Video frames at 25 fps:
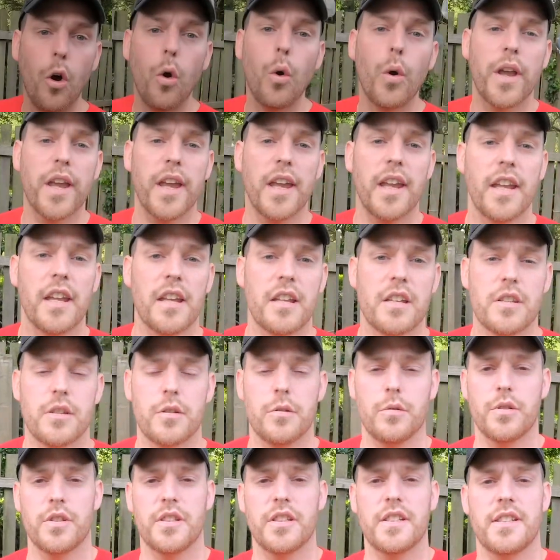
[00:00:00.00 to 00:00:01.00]
Okay,
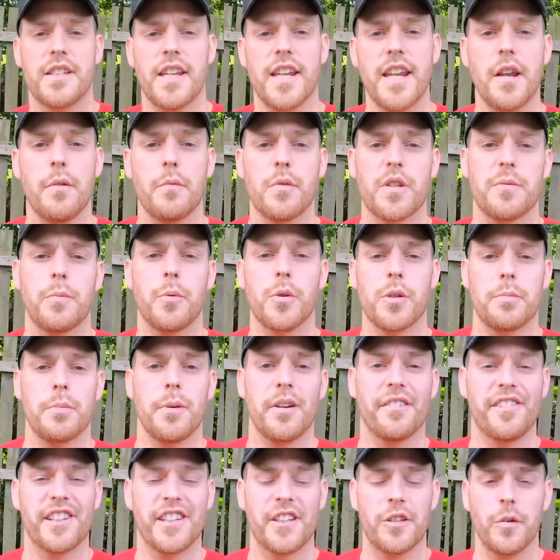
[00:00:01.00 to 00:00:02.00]
so today was supposed to be
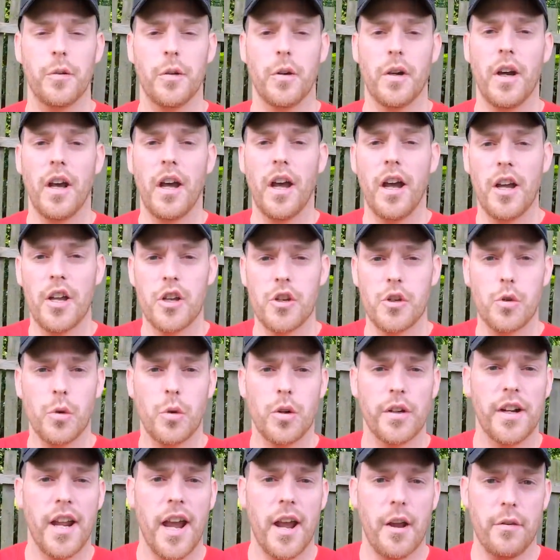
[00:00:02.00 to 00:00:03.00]
a video
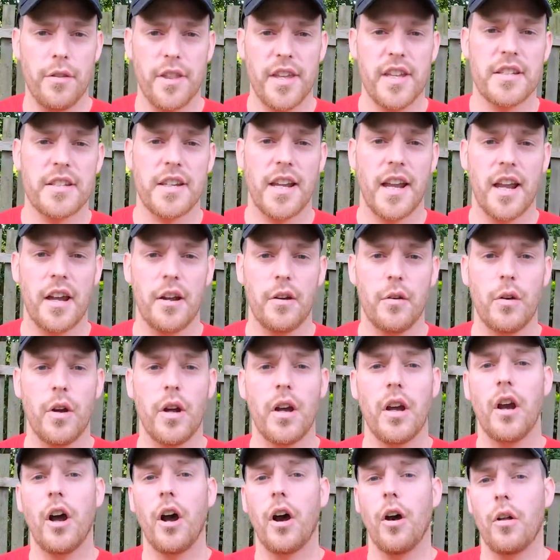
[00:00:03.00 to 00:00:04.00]
showing how this cow,
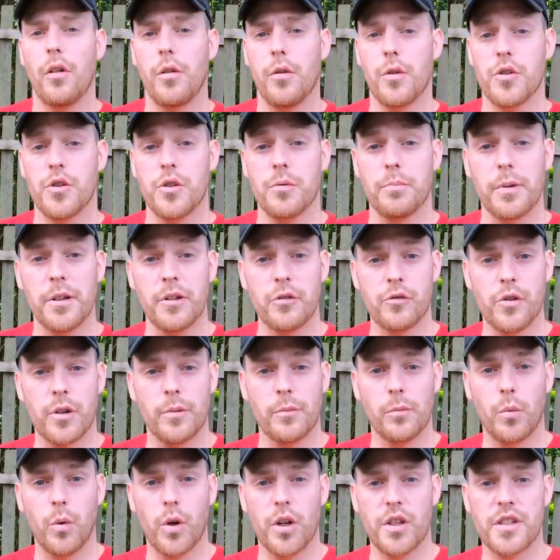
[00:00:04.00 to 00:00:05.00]
although she'd been
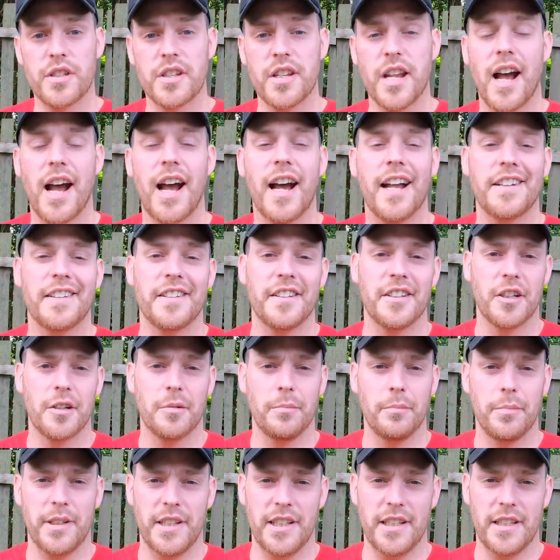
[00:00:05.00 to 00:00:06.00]
trimmed once, hadn't
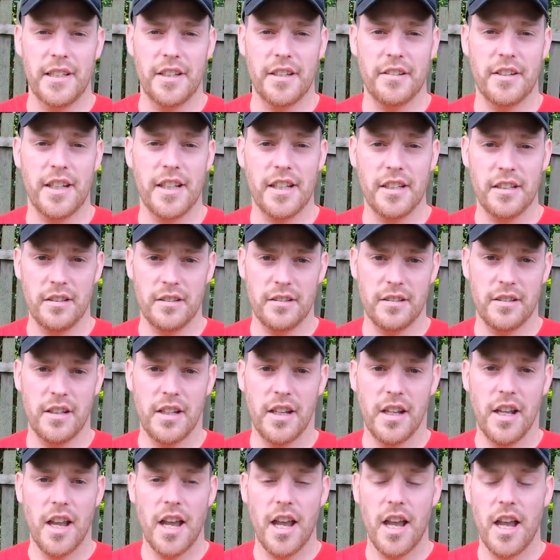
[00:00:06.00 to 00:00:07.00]
completely healed.
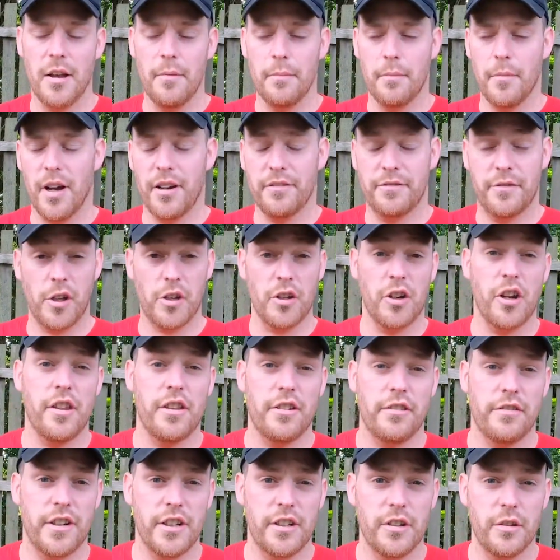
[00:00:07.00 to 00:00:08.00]
I've done
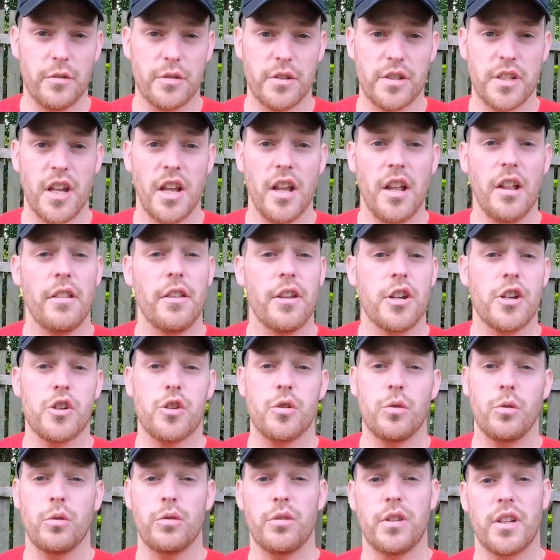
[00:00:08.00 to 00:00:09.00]
other videos that
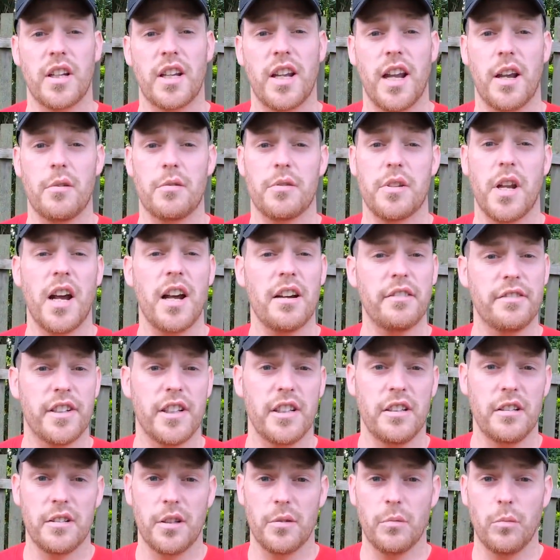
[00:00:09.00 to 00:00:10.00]
show that cows have
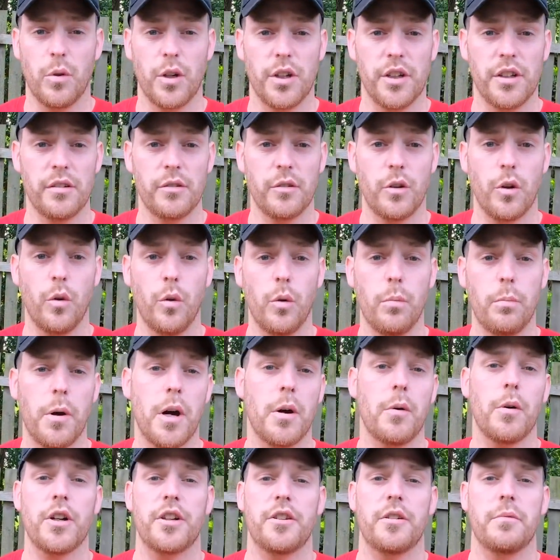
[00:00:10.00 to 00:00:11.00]
healed in one go, but I
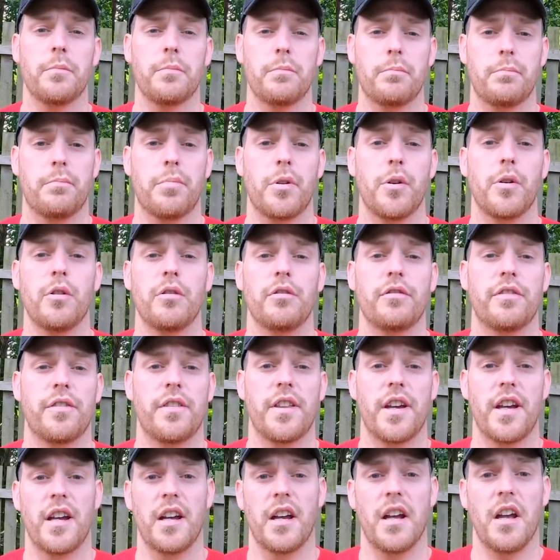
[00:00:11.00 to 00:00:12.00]
wanted to prove
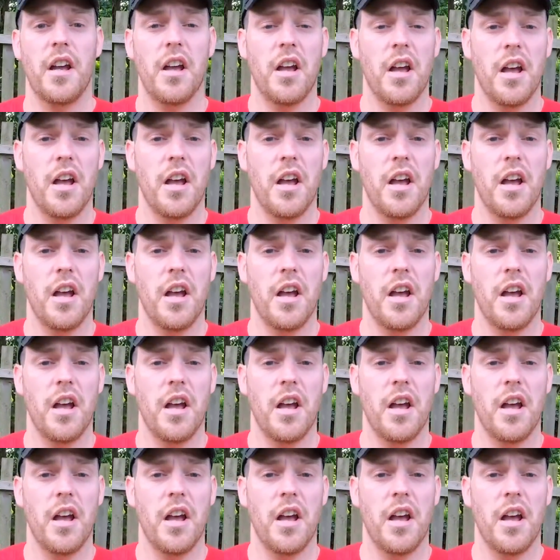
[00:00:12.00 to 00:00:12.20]
that,